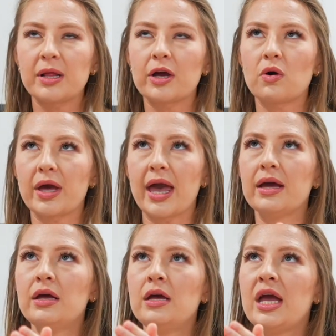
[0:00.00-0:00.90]
like, okay,
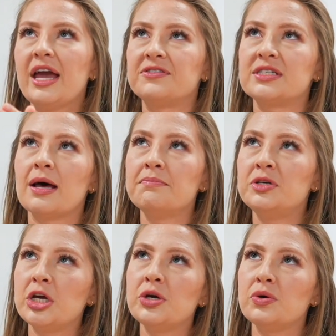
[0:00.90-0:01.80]
if some
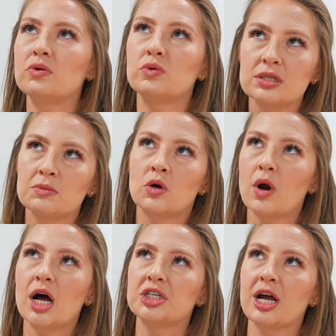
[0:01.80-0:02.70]
dude with some
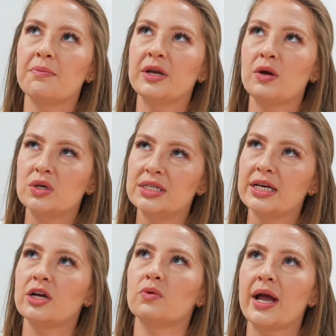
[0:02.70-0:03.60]
garage company was
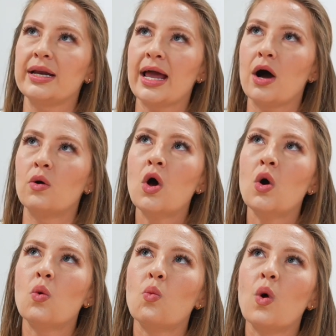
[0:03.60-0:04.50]
in here right now,
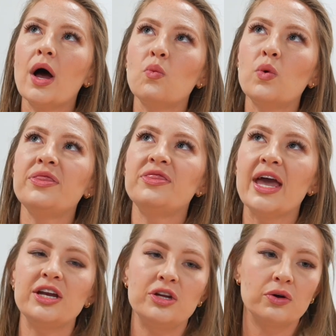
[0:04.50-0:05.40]
what would
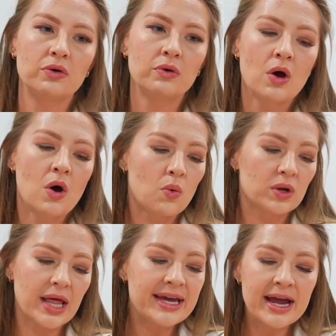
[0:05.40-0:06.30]
they do?
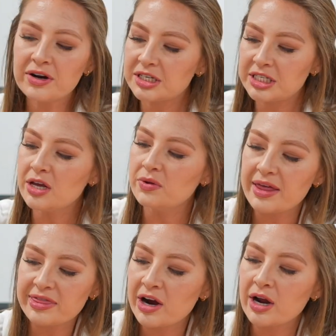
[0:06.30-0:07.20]
Well, I guarantee you
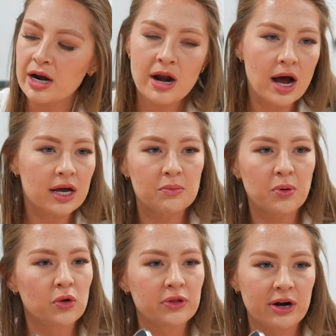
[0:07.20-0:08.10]
that they're not going to
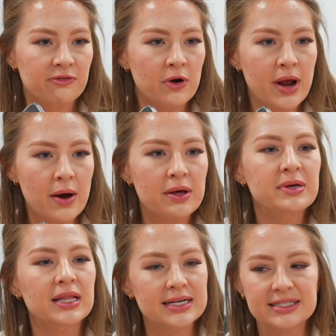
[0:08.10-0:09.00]
pull their phone out and
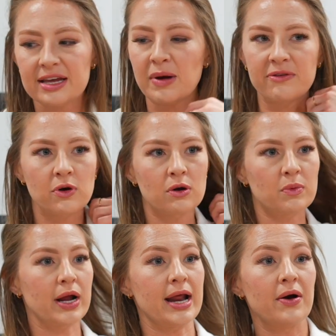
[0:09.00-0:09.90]
be like, save my phone number
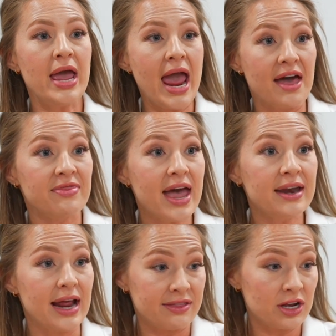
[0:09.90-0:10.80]
right now. And
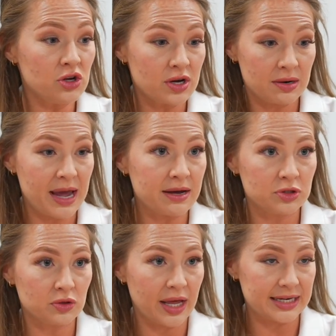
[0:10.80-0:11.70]
then you can make them
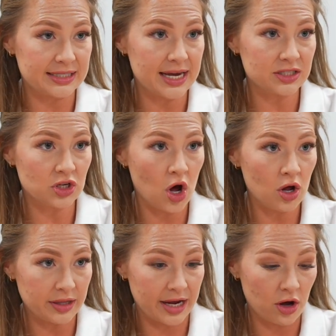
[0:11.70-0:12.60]
do like a test
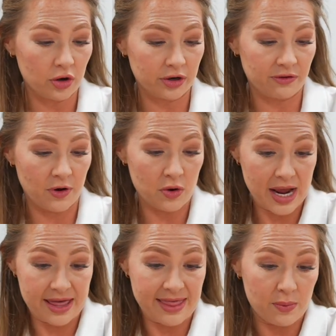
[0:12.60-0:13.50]
call, like call your phone,
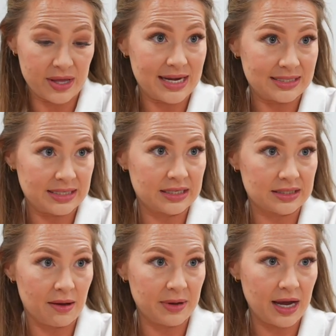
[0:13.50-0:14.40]
and that way they see it's
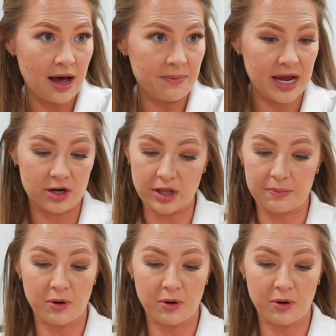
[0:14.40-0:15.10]
coming up. And you're like,